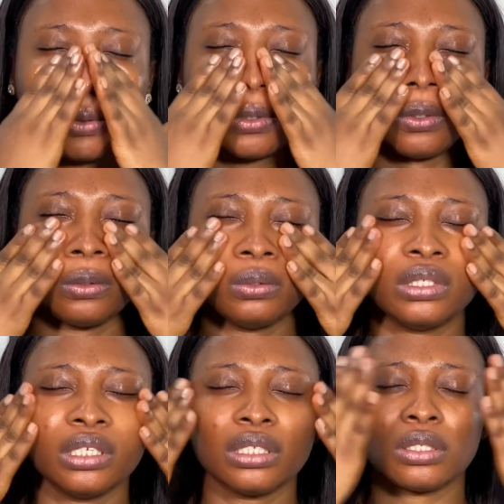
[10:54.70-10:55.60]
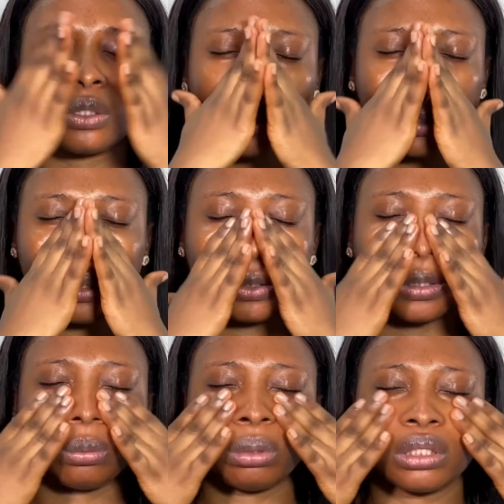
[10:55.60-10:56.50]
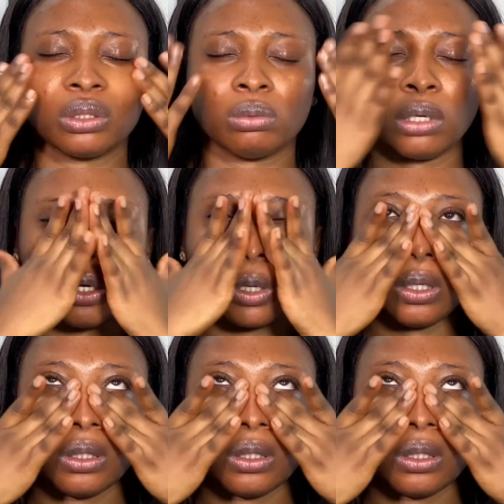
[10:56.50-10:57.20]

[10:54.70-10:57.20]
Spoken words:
You know, this is going up as well.